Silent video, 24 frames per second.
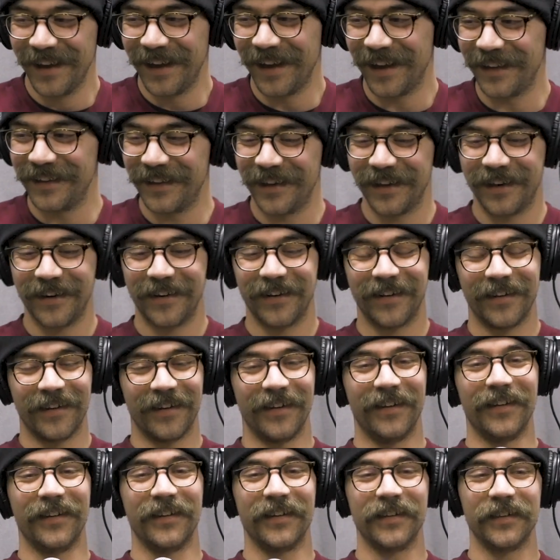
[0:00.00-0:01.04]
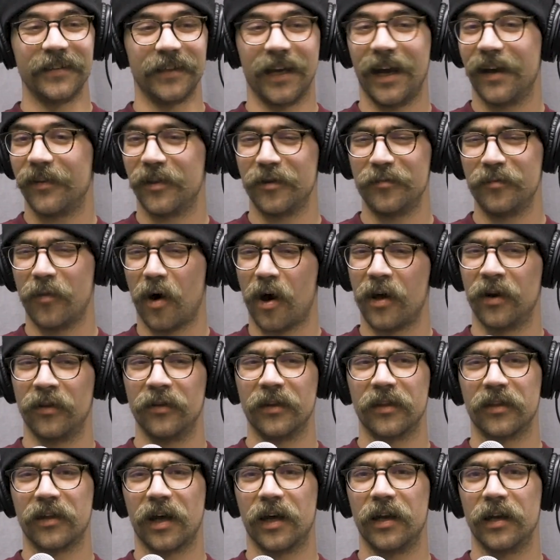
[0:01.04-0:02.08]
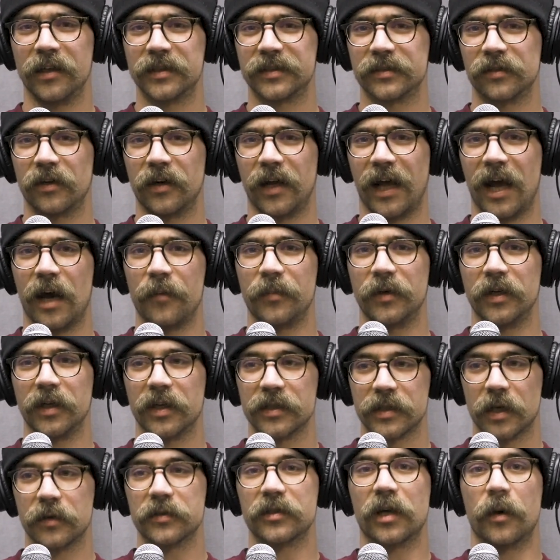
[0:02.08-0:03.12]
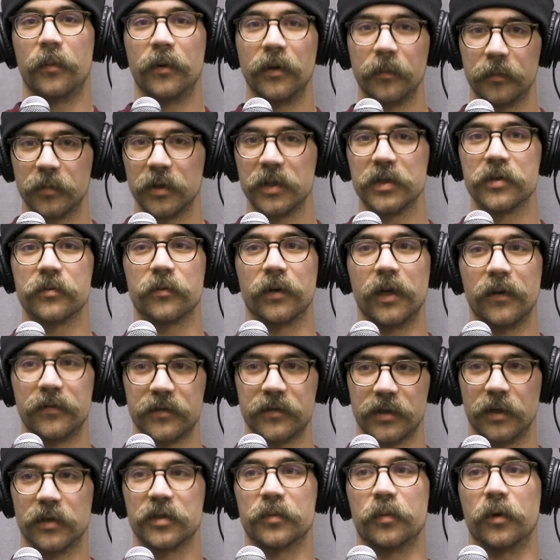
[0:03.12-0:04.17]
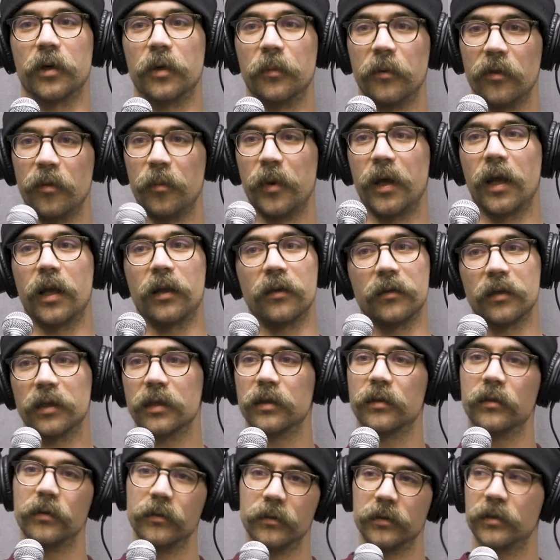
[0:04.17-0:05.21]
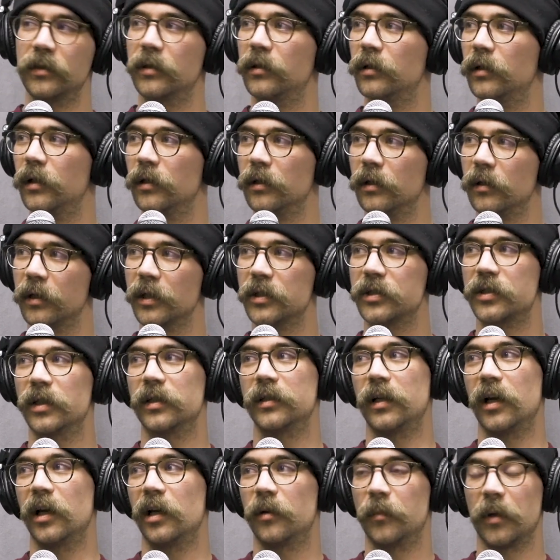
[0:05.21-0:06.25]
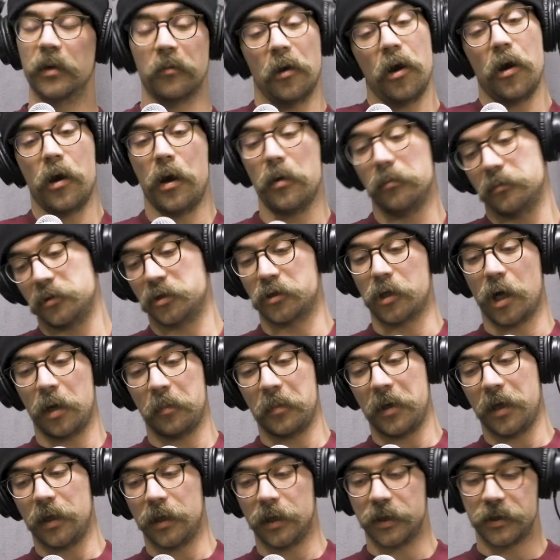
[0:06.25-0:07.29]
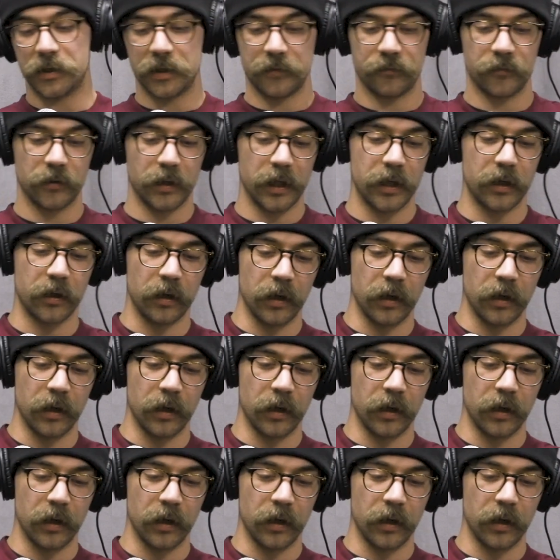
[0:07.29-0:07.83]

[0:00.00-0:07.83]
And then, then Monolith kind of started happening because I was coming up with these riffs and I was bringing them to the band and like, get shut down. I'm like, all right, I'm stockpile that shit for later.